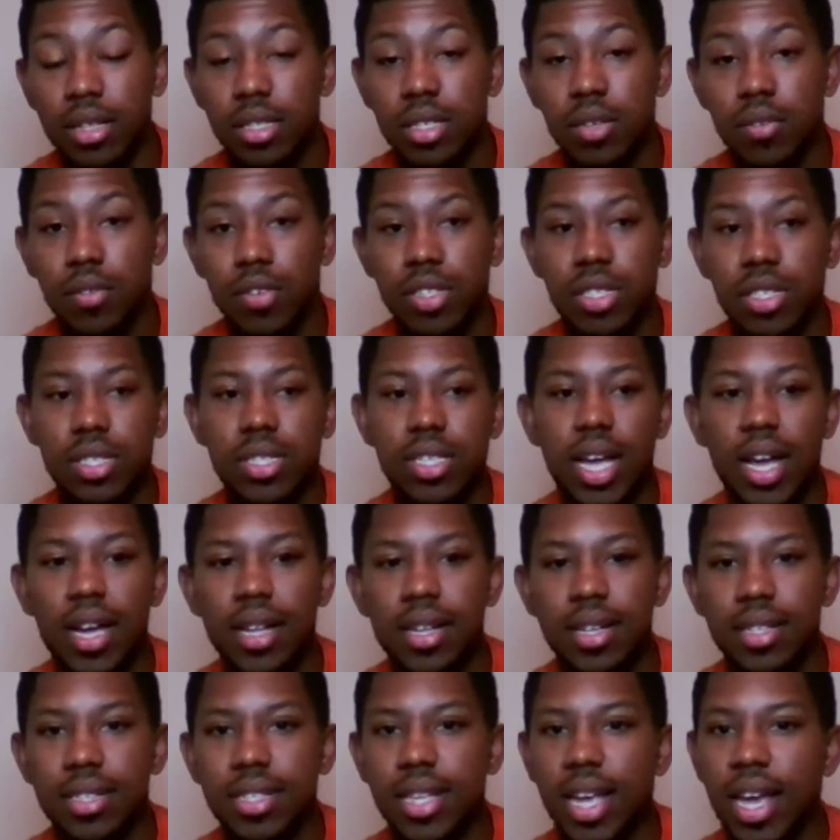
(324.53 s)
different
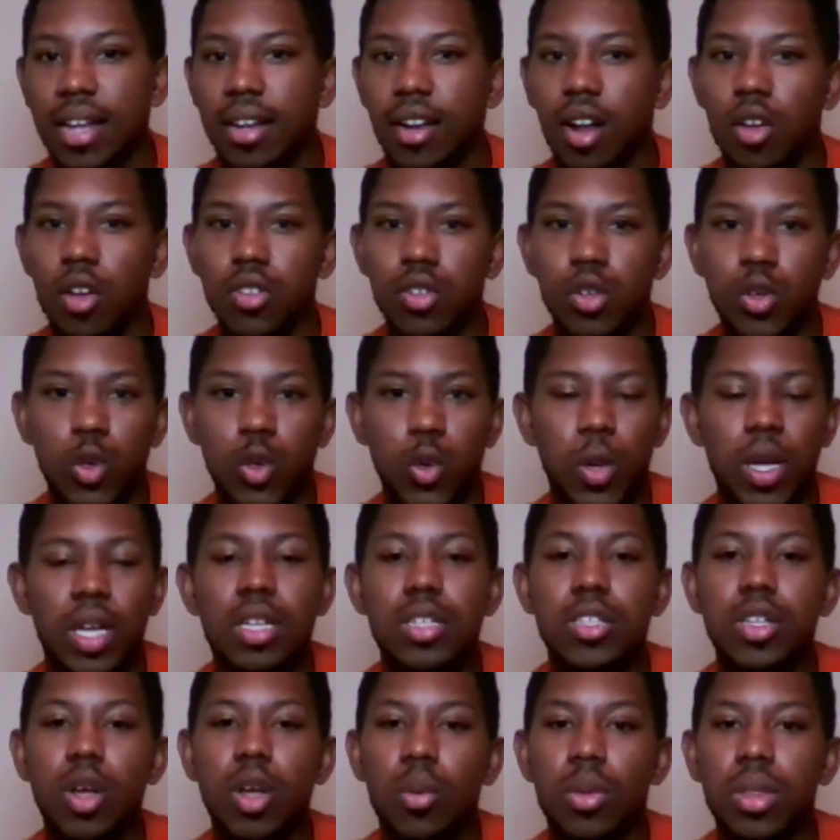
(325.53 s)
societies, and also create
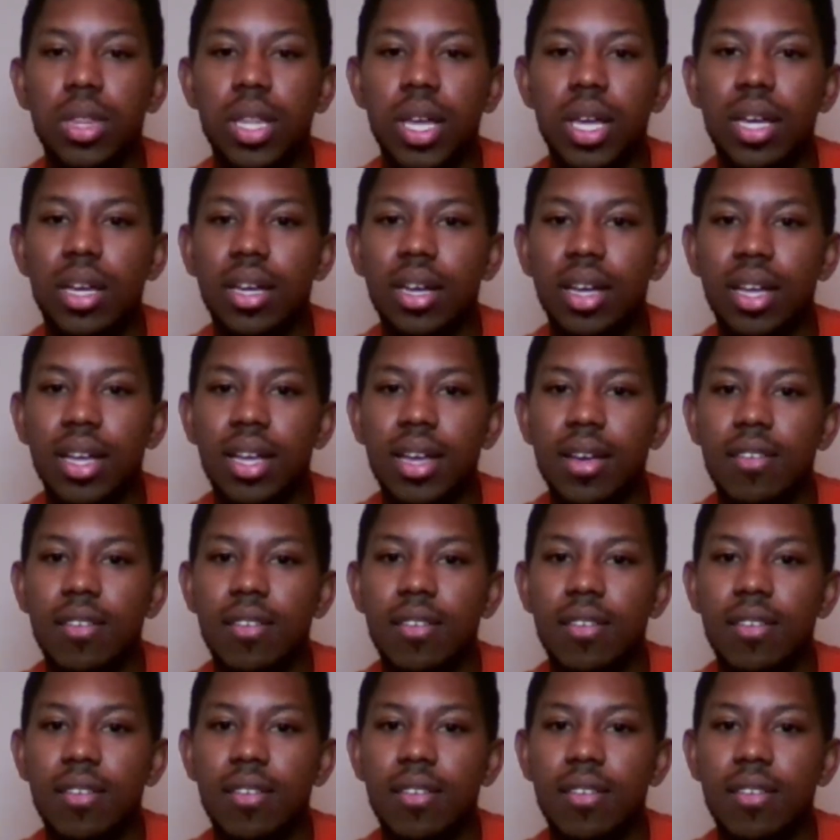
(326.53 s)
his own thing,